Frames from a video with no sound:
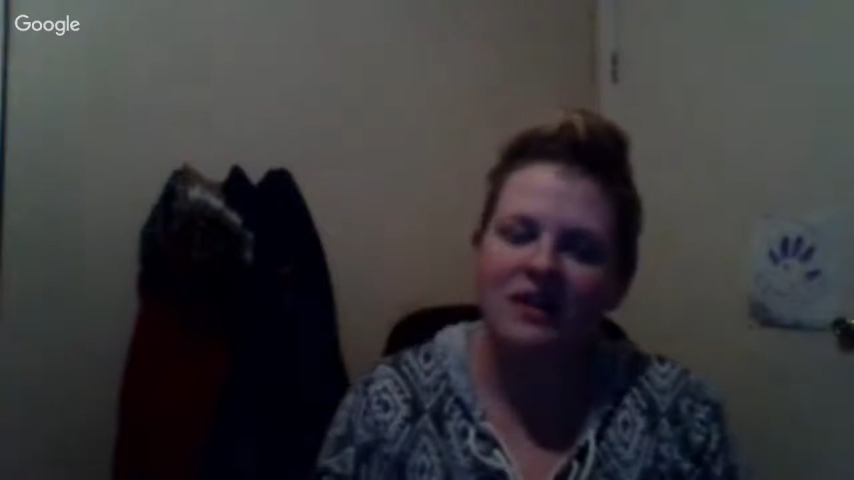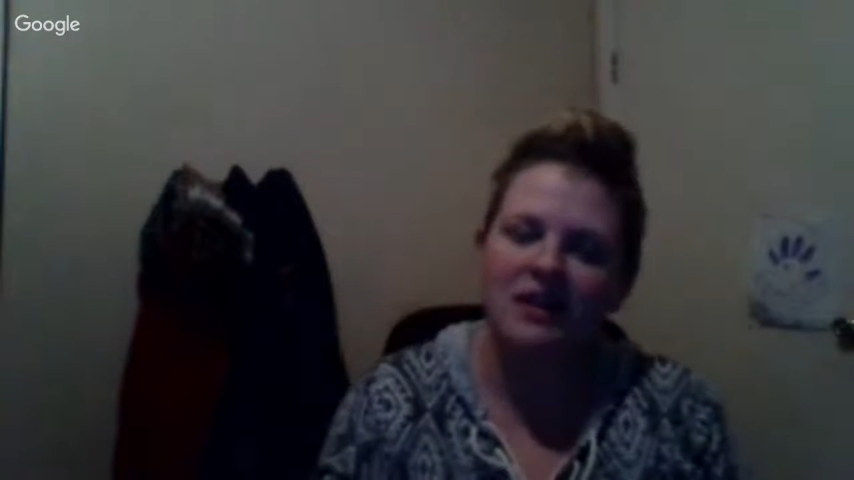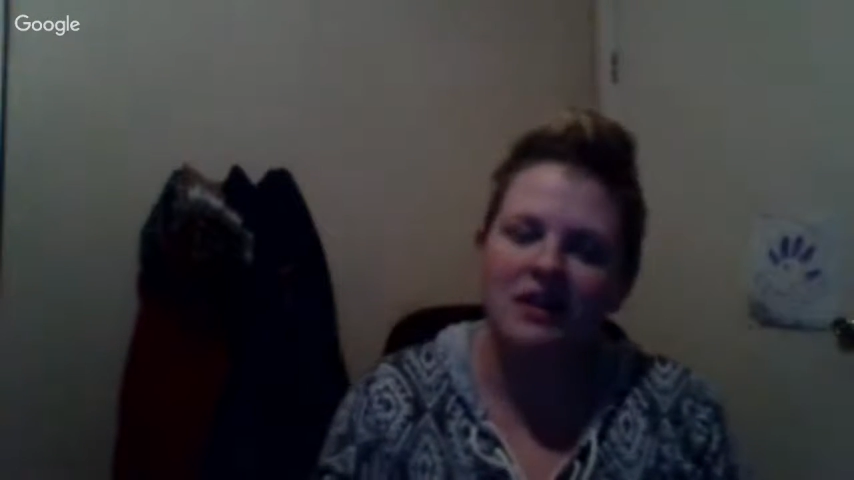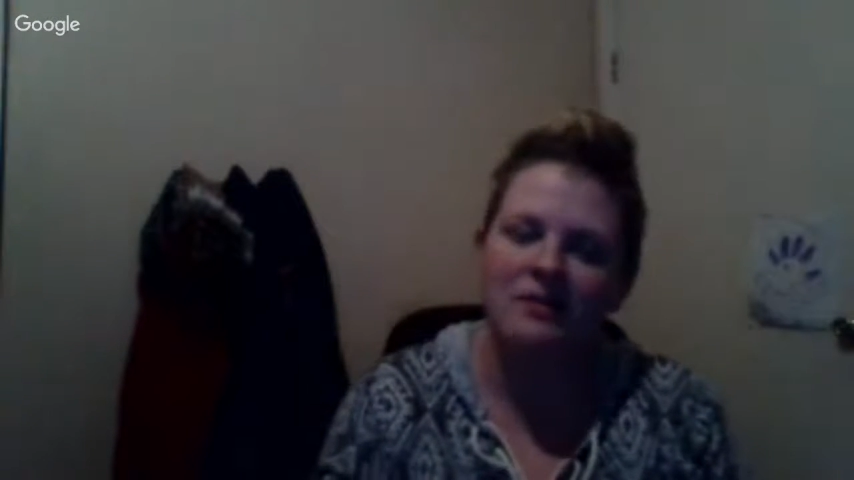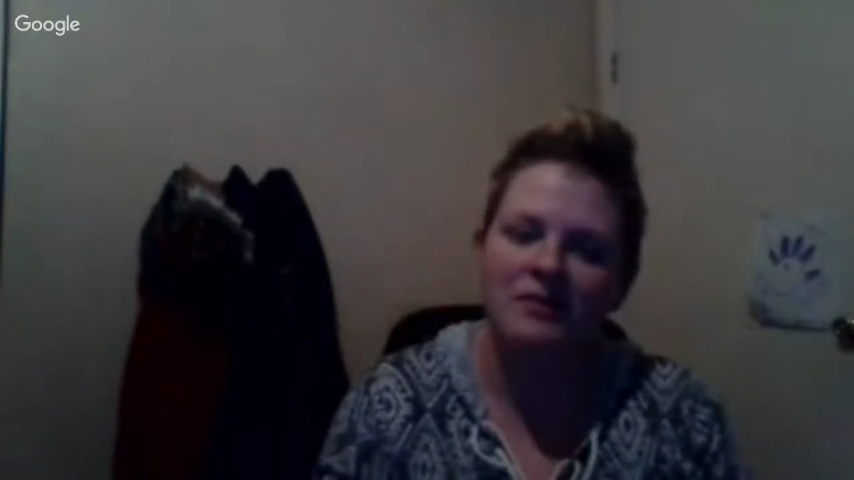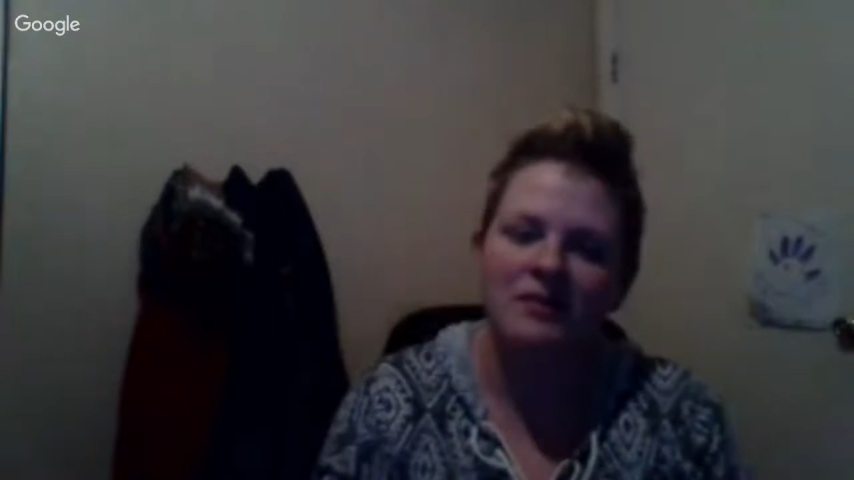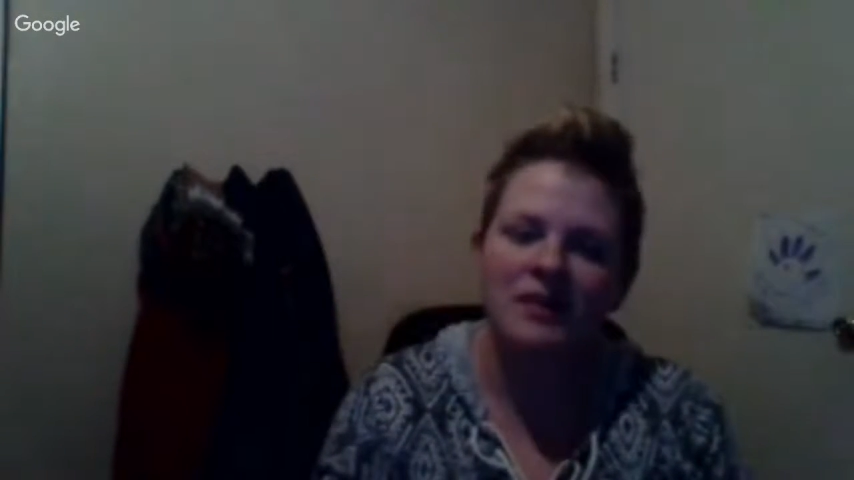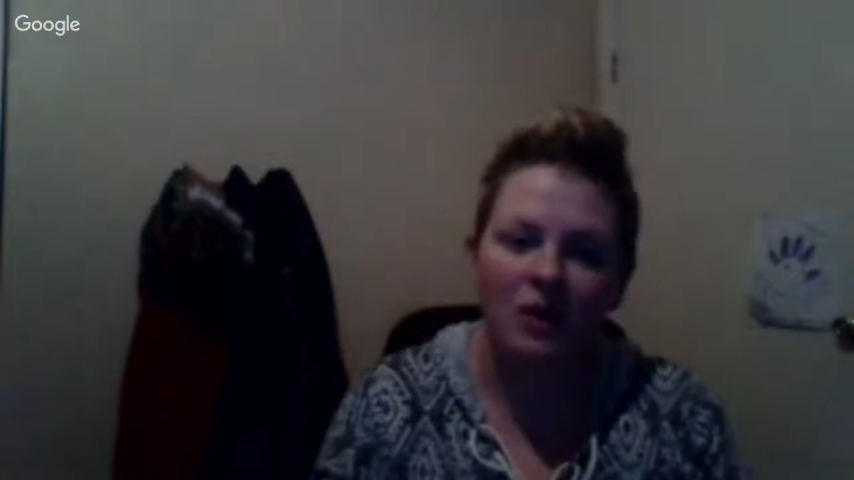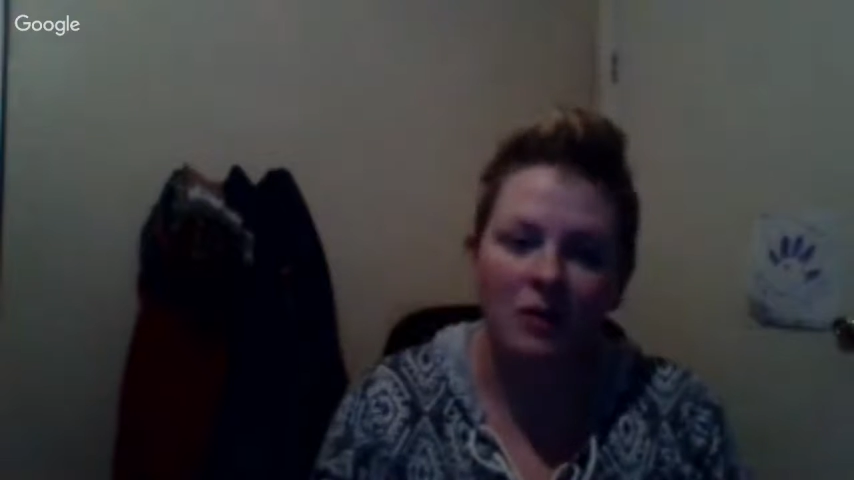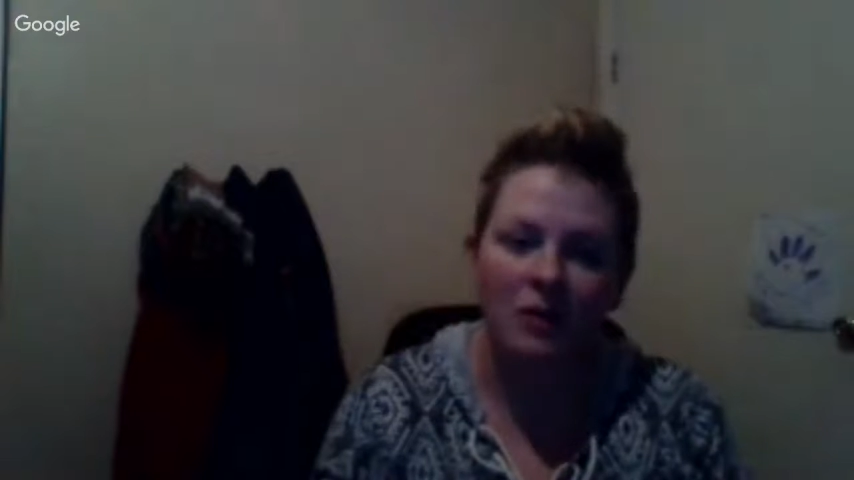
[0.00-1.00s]

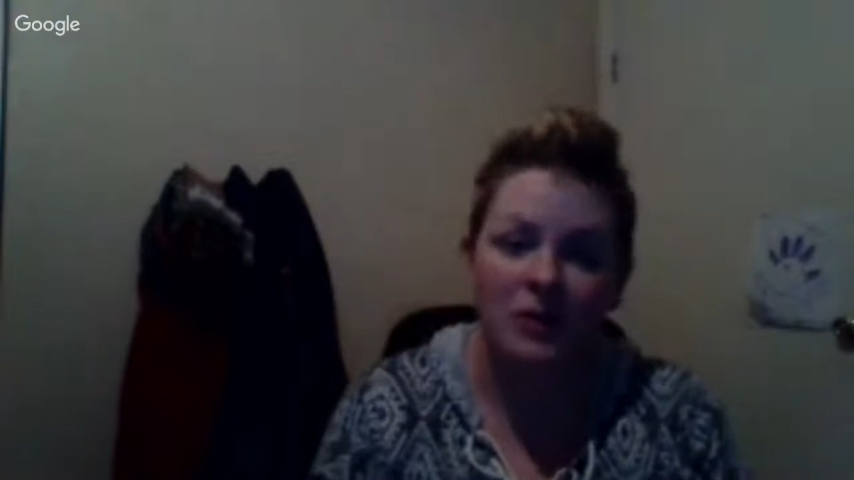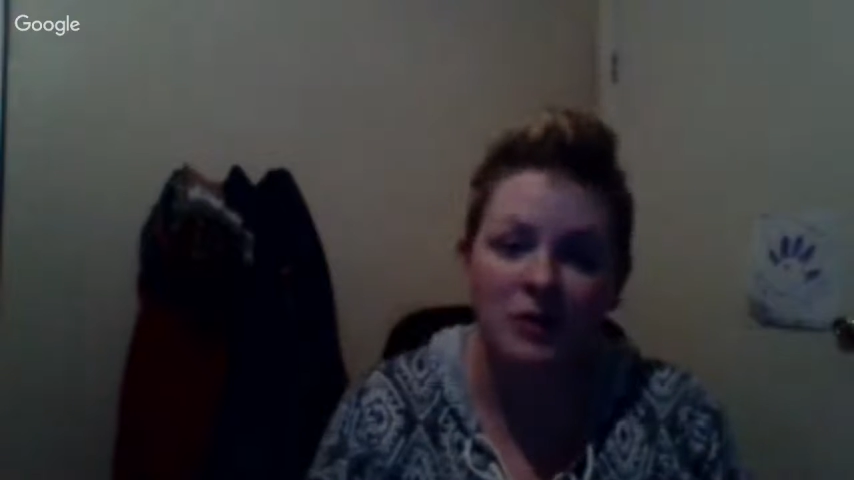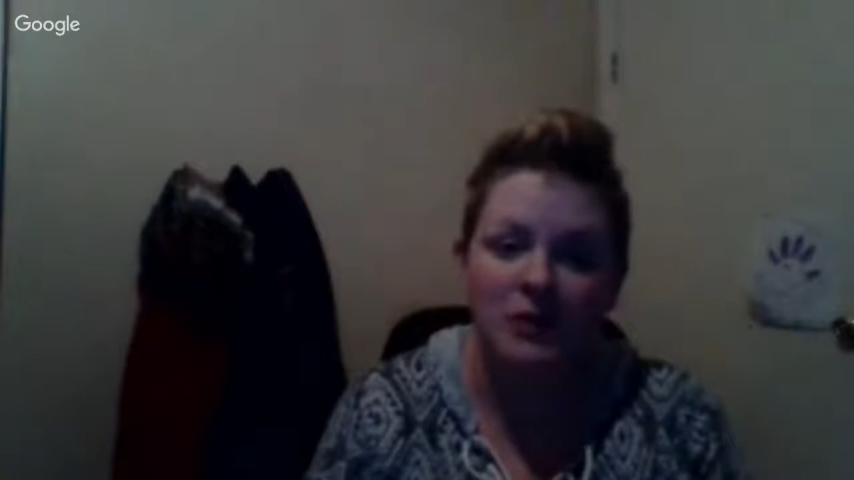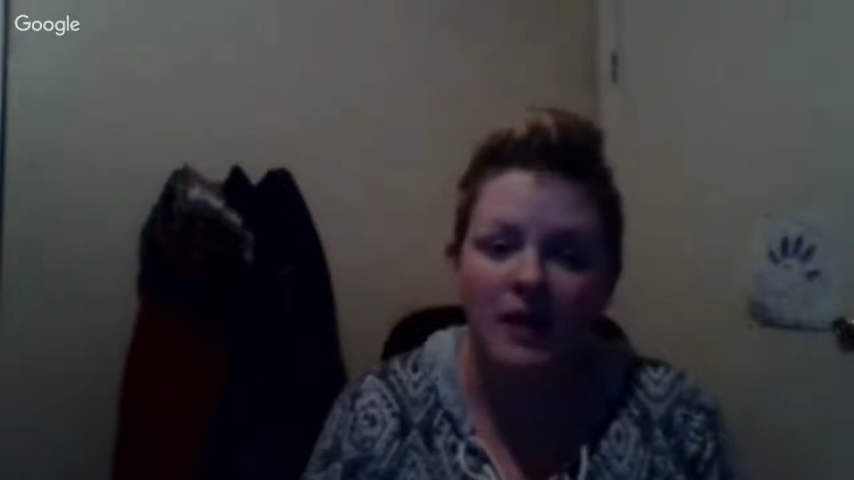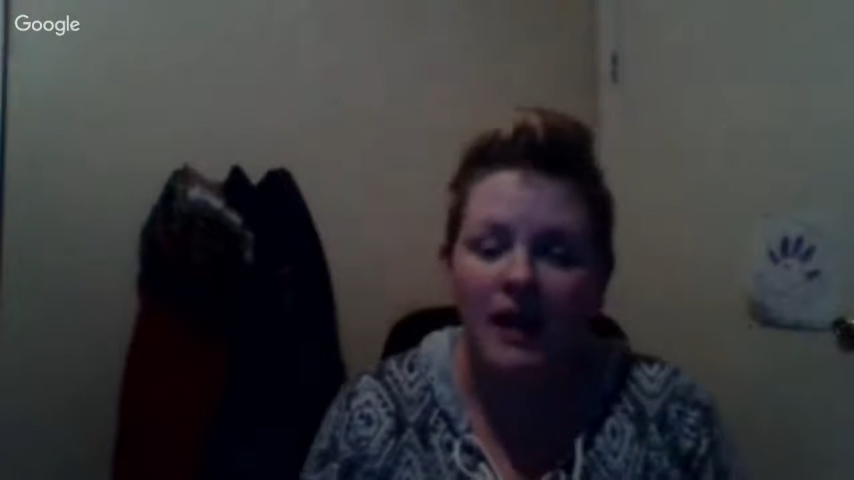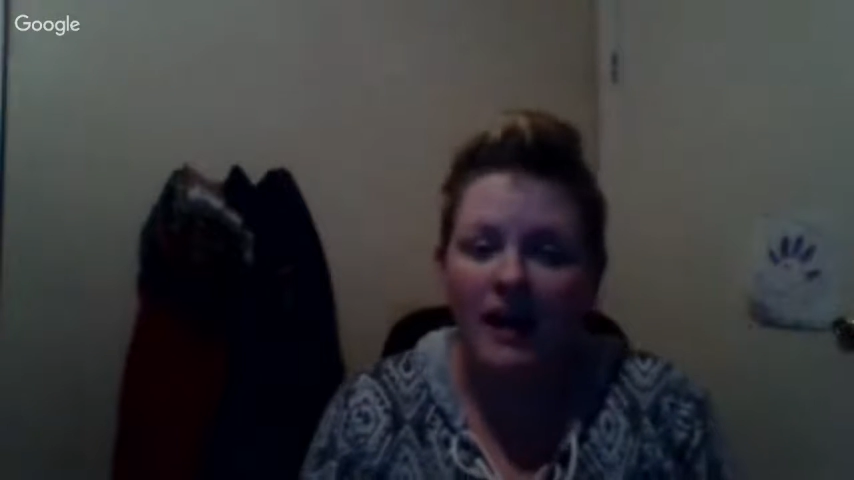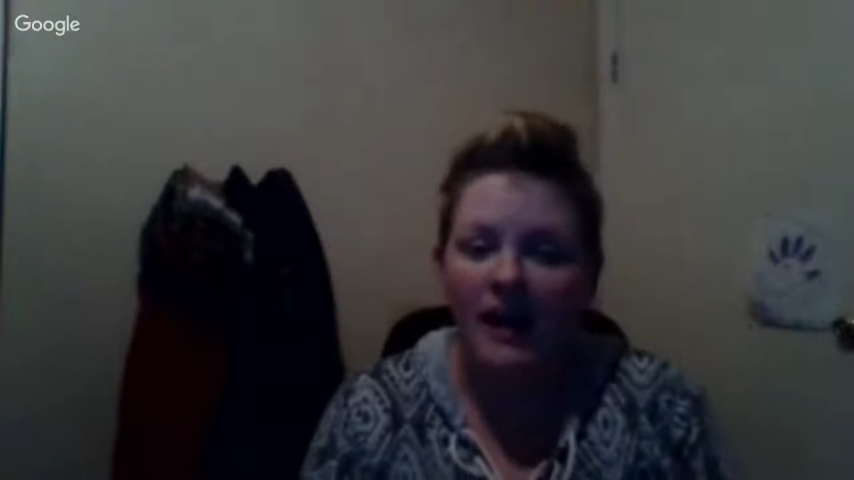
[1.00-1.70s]
our review.